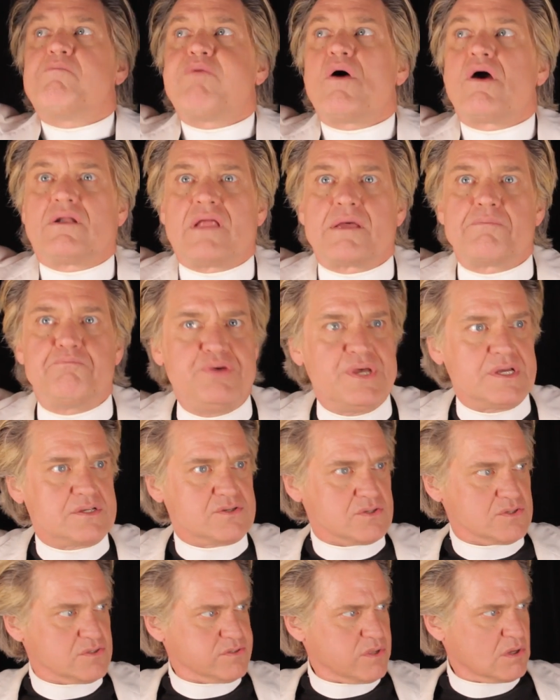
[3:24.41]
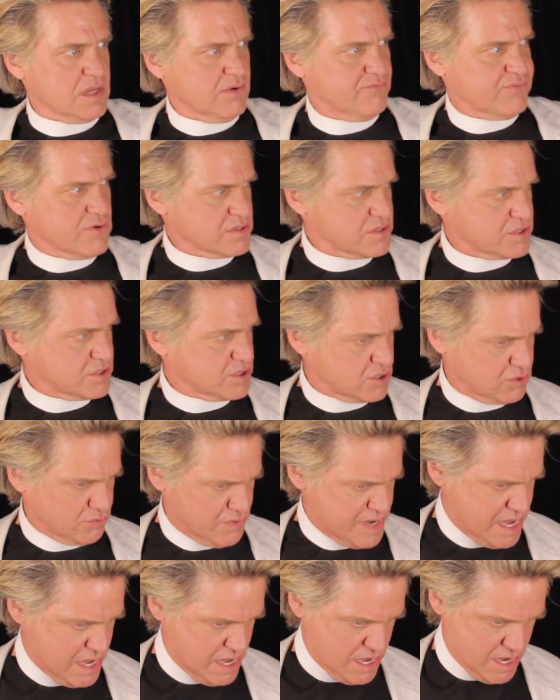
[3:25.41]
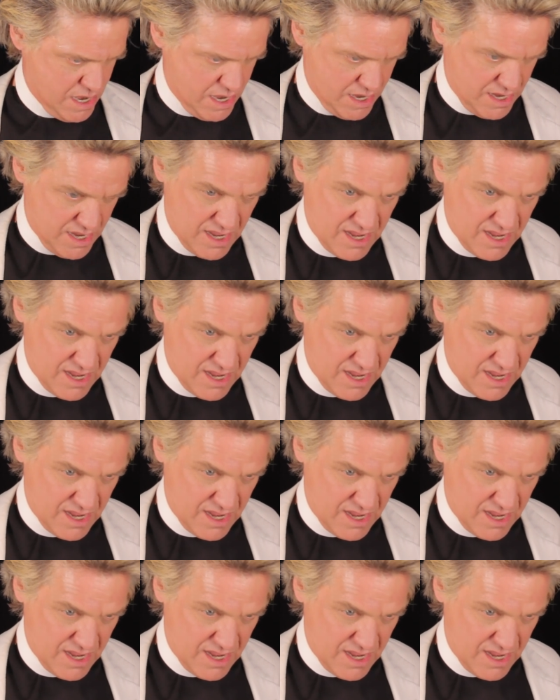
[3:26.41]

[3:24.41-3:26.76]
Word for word: apart like pixels looking for a screen.